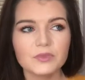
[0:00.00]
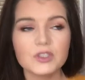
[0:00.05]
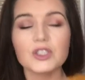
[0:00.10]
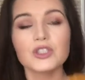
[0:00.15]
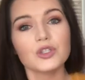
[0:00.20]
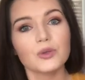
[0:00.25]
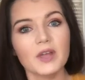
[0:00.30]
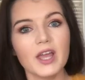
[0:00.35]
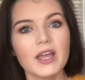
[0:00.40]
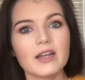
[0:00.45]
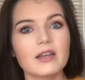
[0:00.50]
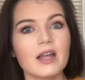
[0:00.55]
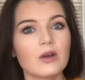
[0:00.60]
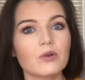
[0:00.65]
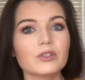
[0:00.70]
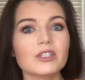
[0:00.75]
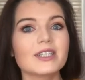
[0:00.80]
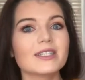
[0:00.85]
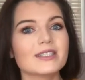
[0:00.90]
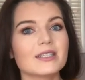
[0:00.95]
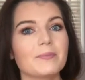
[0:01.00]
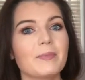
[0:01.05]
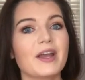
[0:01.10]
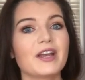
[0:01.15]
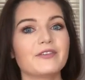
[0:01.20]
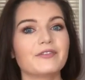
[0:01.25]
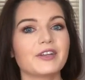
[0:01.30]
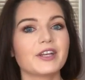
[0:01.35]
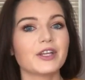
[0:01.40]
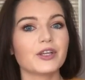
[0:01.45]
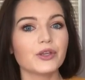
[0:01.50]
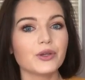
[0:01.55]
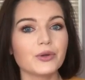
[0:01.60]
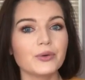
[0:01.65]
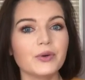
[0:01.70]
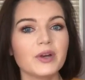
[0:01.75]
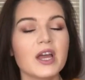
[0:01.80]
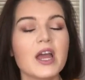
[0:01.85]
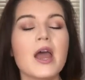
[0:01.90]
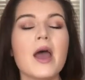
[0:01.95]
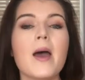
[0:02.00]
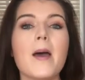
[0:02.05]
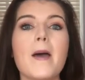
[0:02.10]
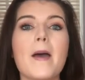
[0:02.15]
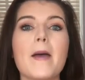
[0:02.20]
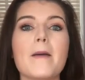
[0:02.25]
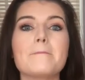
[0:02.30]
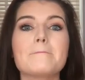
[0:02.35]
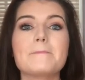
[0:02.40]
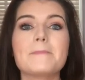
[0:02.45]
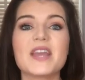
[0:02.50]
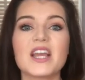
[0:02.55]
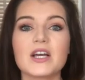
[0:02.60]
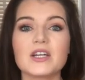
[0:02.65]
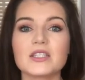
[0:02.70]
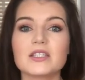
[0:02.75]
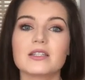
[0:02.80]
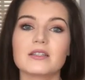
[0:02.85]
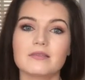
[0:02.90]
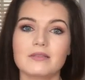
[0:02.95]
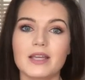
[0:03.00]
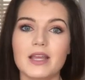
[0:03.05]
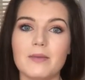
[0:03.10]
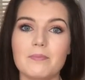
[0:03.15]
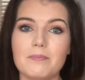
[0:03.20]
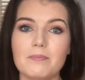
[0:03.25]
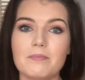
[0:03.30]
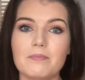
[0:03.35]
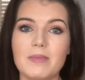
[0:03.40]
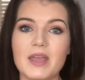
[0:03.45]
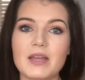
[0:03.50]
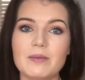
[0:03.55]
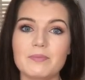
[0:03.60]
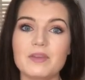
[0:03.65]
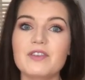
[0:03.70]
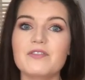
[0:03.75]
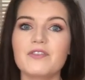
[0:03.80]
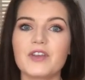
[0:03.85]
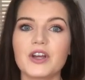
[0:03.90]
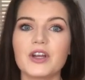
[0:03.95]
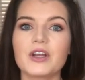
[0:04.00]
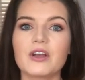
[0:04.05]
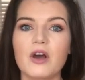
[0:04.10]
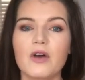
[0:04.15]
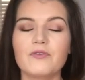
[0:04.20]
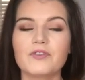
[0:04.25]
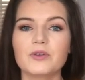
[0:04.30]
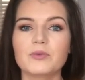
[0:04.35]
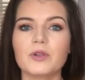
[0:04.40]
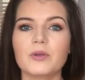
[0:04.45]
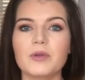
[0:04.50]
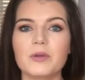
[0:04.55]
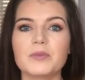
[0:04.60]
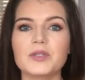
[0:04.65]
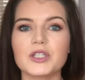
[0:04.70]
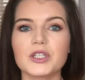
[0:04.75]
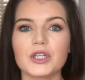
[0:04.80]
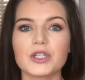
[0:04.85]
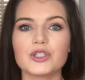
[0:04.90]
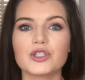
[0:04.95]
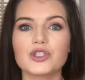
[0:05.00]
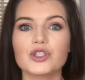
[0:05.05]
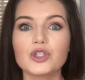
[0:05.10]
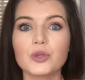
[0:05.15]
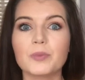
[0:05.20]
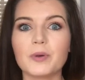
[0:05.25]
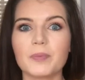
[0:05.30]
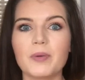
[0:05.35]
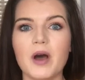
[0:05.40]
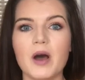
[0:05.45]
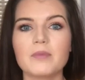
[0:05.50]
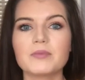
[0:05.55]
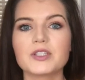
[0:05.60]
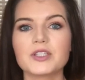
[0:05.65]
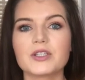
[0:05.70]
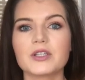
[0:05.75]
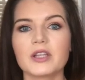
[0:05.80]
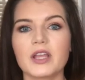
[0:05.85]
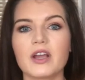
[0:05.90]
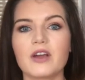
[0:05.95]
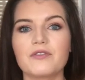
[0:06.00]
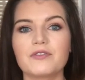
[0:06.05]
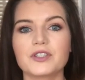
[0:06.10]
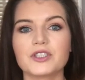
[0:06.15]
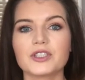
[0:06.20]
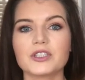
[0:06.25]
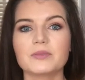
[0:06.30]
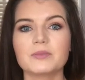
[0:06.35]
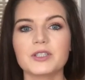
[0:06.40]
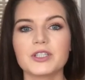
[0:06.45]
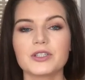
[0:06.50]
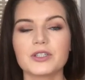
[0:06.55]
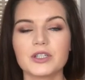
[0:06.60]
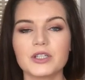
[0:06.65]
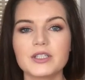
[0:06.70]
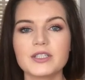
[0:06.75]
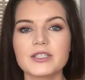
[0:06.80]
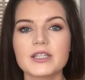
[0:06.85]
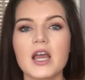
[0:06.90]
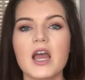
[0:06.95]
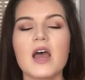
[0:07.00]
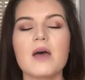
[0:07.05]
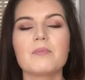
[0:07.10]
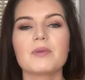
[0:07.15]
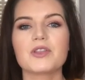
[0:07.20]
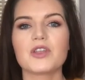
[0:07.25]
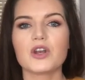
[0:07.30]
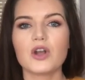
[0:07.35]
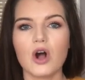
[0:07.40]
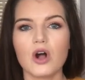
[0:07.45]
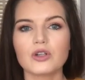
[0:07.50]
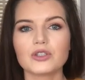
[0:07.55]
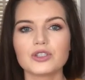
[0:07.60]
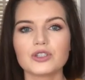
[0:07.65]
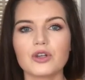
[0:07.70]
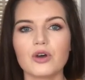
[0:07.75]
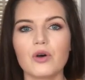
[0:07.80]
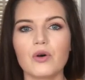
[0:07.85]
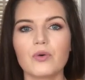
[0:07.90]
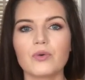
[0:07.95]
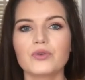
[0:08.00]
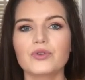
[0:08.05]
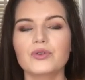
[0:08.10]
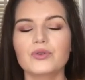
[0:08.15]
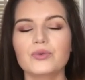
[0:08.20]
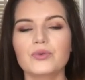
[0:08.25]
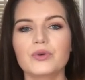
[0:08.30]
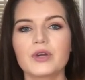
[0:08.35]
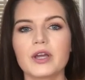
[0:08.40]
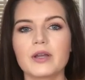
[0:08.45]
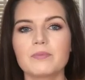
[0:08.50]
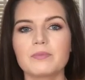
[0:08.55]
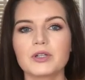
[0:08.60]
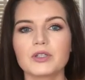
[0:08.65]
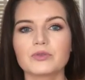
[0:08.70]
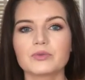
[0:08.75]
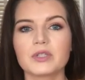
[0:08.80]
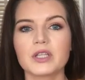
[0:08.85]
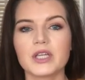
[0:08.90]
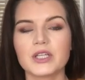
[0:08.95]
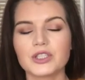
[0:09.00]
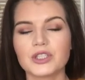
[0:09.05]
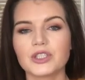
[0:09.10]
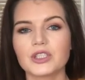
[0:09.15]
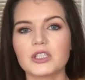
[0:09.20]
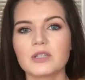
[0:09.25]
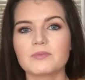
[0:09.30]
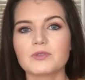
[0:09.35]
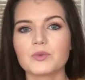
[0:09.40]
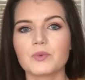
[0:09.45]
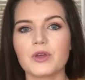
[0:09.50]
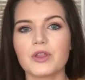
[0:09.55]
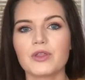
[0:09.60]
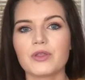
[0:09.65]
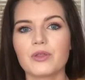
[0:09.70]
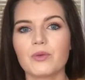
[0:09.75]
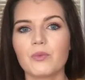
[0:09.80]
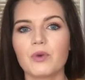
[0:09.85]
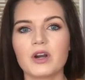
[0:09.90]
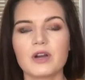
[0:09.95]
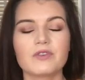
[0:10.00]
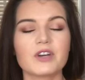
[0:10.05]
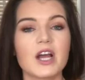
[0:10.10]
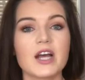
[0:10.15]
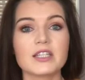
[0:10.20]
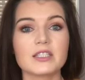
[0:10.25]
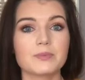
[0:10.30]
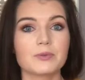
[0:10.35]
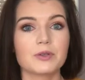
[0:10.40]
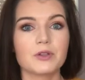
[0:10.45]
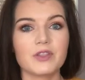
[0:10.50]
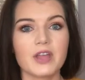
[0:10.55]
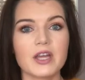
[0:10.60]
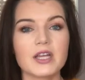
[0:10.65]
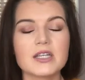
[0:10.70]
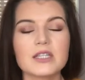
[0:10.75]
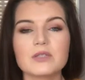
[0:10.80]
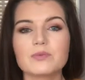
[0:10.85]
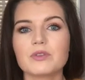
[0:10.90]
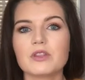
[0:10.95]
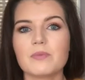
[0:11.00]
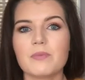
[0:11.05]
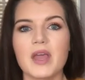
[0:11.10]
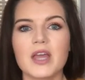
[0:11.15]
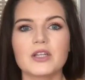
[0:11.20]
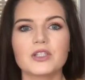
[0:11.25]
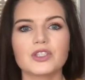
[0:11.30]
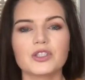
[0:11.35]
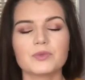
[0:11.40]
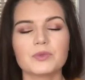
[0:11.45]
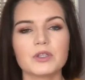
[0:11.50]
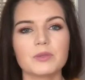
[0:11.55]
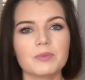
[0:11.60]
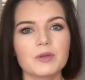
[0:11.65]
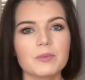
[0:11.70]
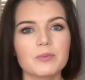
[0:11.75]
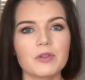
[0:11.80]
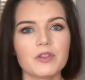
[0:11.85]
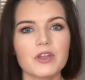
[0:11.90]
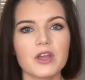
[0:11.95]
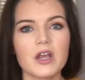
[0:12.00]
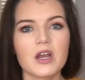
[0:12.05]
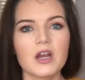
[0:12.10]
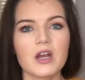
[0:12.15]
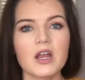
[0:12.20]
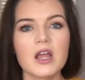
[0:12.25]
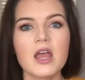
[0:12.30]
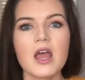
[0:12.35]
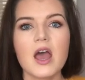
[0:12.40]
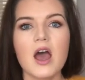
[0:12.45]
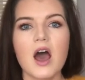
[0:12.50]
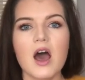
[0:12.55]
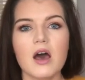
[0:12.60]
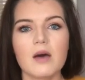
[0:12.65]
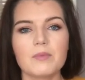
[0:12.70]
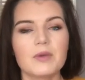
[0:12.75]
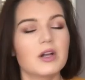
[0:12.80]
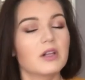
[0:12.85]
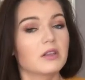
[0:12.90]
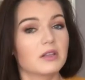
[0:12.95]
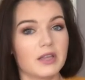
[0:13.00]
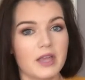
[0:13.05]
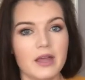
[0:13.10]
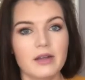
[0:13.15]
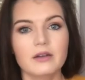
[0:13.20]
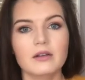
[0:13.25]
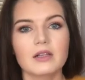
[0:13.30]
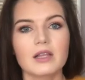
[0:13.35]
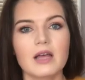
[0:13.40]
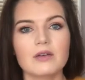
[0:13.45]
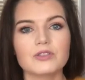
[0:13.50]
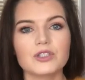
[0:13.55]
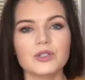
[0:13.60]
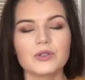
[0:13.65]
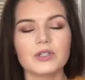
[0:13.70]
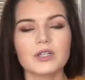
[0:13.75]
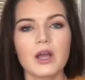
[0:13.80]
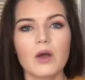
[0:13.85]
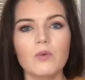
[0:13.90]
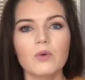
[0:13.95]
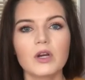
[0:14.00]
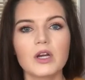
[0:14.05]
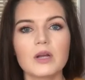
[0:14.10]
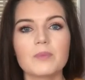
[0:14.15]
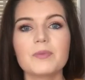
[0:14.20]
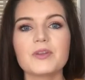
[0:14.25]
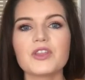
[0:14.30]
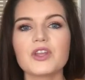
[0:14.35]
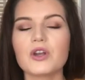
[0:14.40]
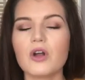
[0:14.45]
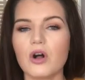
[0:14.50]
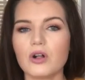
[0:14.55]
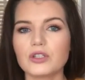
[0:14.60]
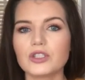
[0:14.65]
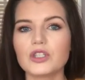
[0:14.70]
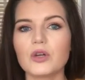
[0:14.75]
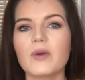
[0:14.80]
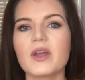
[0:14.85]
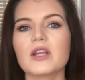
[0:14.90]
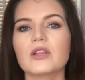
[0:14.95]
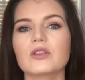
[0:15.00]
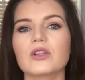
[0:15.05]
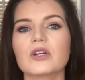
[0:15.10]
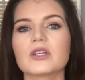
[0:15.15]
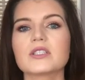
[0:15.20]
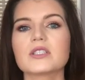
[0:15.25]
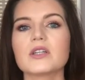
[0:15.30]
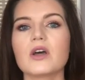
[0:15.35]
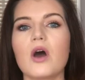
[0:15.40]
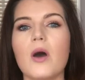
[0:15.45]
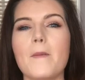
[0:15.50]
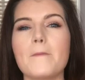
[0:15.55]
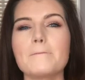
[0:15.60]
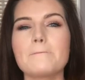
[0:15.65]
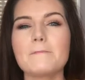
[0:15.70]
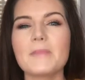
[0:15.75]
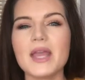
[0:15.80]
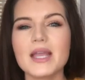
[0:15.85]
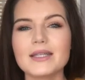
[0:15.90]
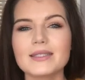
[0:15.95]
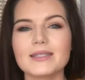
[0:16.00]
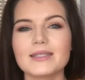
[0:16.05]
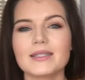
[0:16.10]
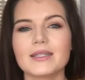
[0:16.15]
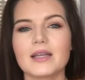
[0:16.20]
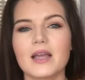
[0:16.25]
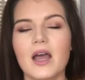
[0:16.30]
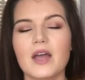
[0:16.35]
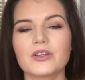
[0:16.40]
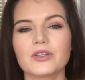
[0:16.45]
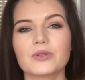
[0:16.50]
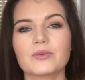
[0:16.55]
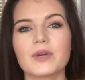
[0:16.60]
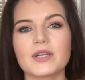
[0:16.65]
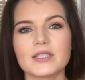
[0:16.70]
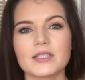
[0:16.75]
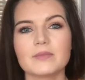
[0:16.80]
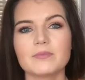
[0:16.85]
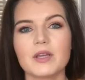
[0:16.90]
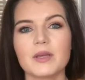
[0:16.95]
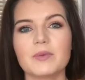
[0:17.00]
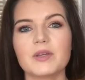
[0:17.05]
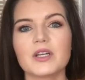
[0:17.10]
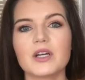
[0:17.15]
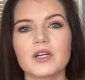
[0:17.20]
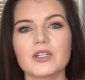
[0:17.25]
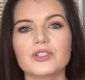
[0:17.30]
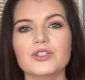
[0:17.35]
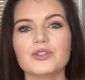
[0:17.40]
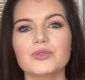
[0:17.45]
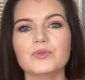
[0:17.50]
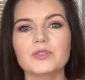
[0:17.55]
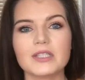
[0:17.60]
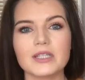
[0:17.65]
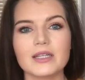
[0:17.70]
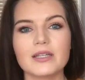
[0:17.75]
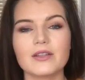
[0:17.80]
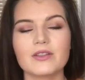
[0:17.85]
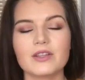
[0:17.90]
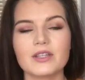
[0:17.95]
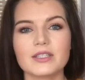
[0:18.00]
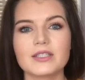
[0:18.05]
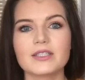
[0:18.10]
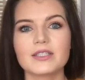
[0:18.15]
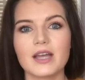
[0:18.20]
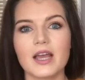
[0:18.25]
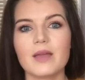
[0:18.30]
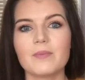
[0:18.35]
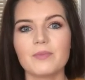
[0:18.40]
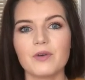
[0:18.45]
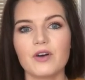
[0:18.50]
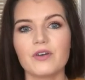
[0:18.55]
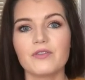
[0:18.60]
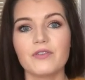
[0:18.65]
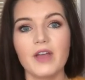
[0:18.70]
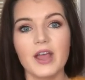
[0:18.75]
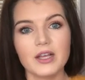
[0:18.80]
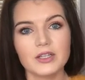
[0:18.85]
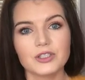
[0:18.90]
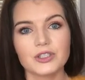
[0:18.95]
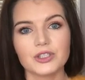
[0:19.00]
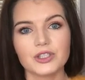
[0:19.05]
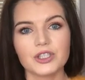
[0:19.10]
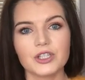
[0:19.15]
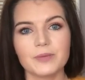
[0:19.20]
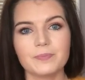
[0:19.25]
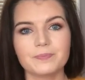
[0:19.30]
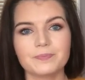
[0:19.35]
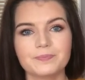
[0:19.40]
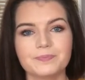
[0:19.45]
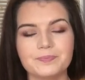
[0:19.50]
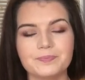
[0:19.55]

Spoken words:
So again, not only is it benefiting you, because it made me very comfortable, it made me super pumped to officially be a nurse, but then also you can build relationships with whatever hospital that is, with the manager, with the people there. Again, allows you to network, but then also it looks amazing on your resume because you did this type of externship.